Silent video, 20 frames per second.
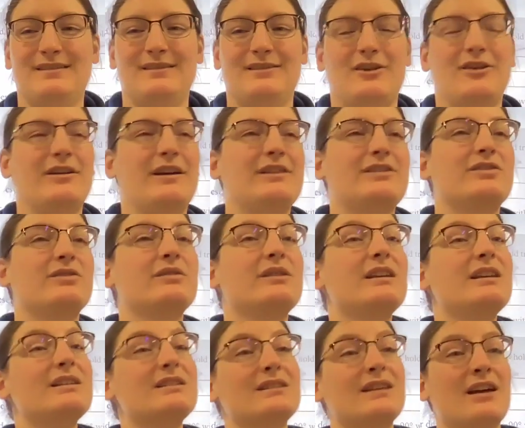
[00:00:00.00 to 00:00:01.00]
All right, so
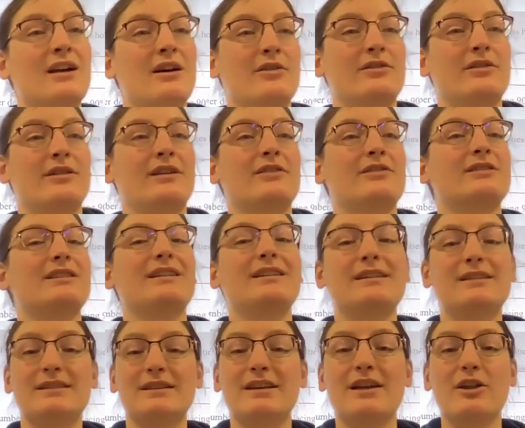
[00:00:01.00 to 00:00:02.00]
these calculators, at
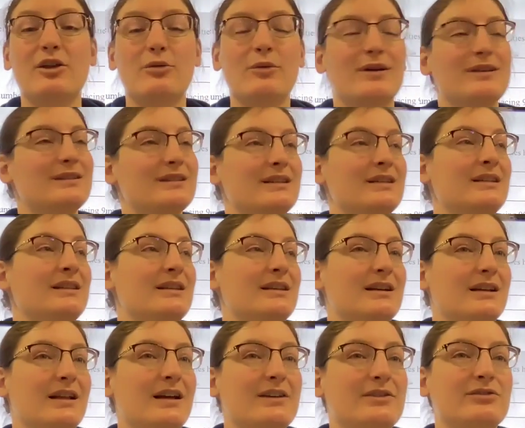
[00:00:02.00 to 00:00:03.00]
least the yellow ones in the
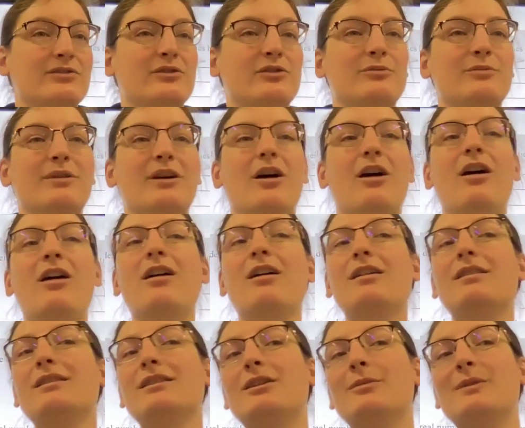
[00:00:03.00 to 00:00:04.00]
classroom, are
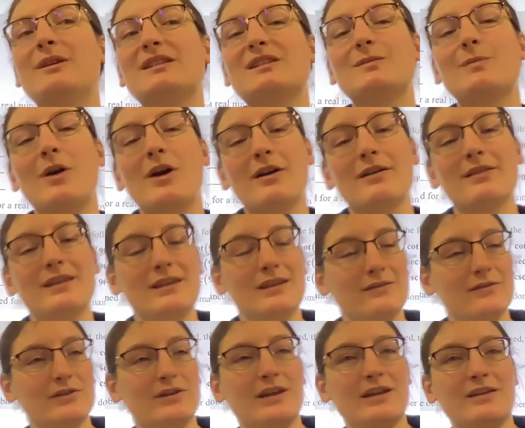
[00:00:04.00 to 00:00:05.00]
a little bit smart. They
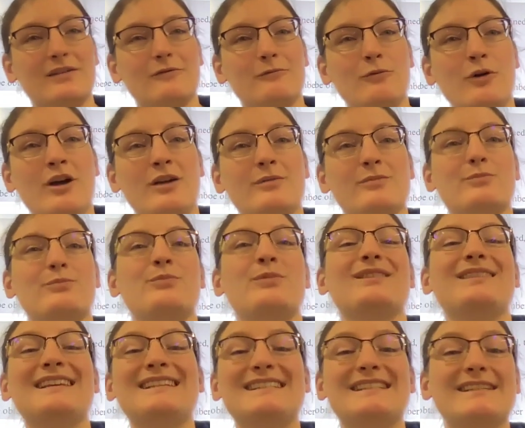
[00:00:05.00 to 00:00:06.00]
give you -1,
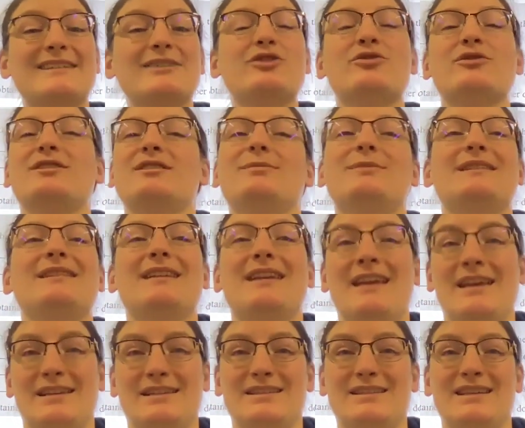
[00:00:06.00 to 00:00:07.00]
but that didn't used to be the
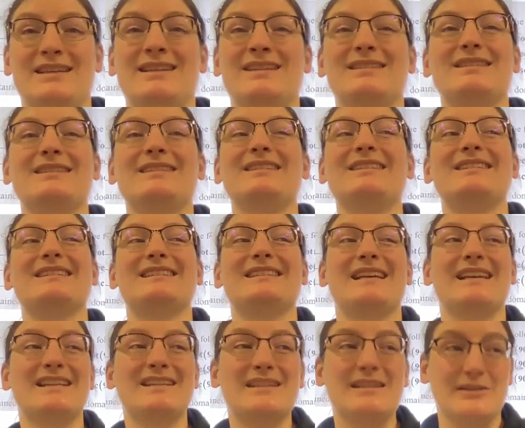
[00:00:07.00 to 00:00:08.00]
case. And as little as
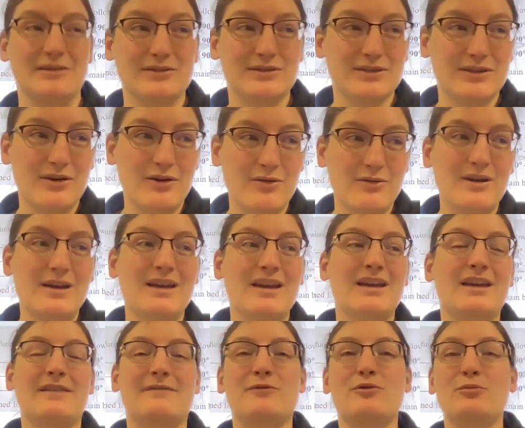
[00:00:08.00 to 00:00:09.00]
10 years ago,
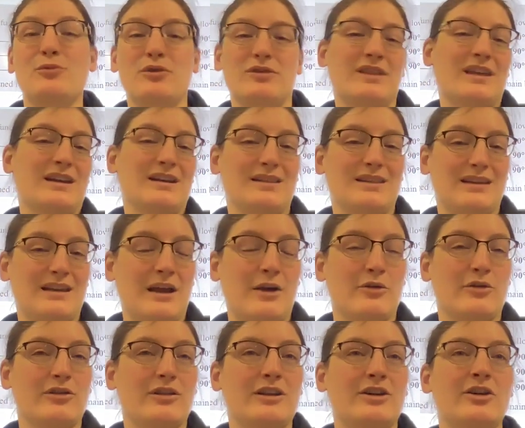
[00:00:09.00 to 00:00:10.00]
if you put that in the
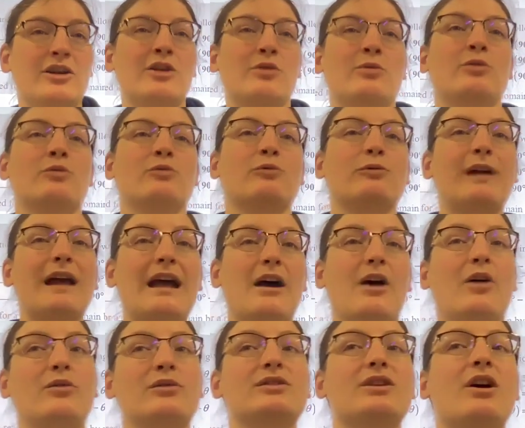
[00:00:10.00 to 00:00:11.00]
calculator, it would
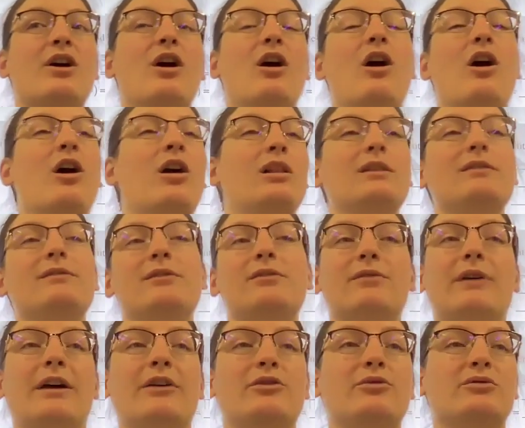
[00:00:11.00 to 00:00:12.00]
round all of the
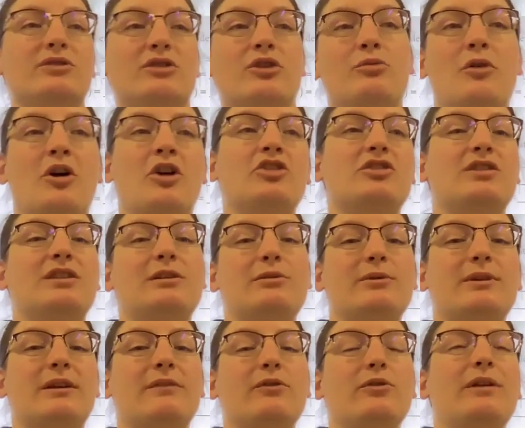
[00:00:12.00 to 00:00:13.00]
values so much that it
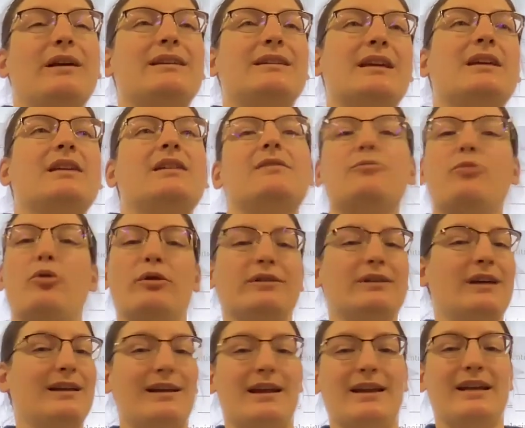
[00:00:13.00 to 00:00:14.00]
would give you like
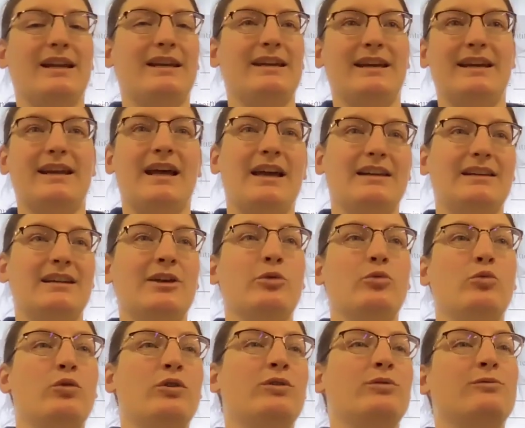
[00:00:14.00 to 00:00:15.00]
-0.99999.
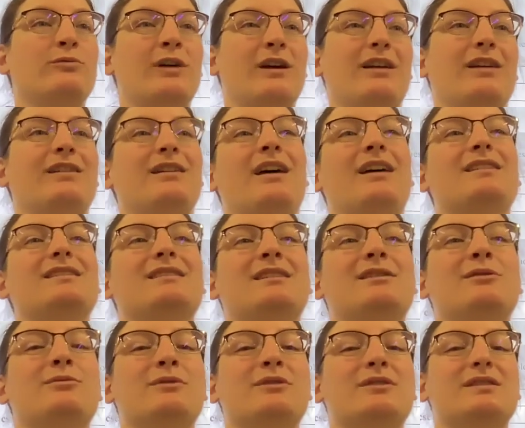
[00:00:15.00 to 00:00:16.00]
It wouldn't recognize
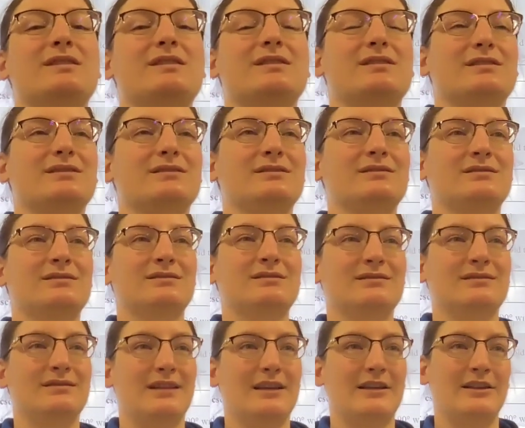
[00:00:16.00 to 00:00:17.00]
that it was
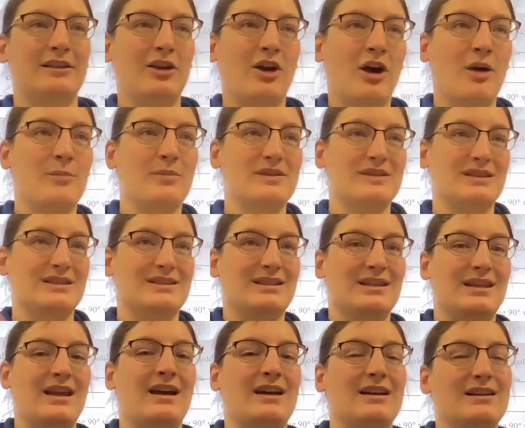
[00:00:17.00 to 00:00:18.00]
like the opposites
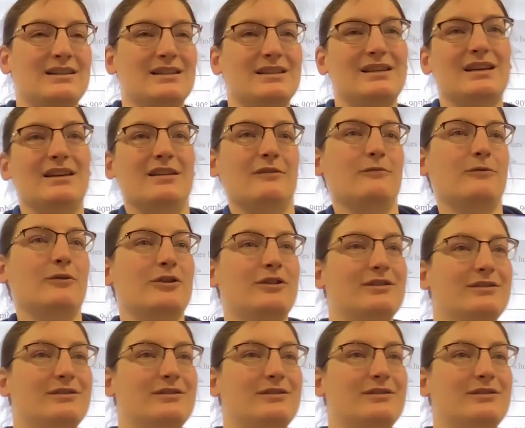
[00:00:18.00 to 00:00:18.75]
and they added to -1.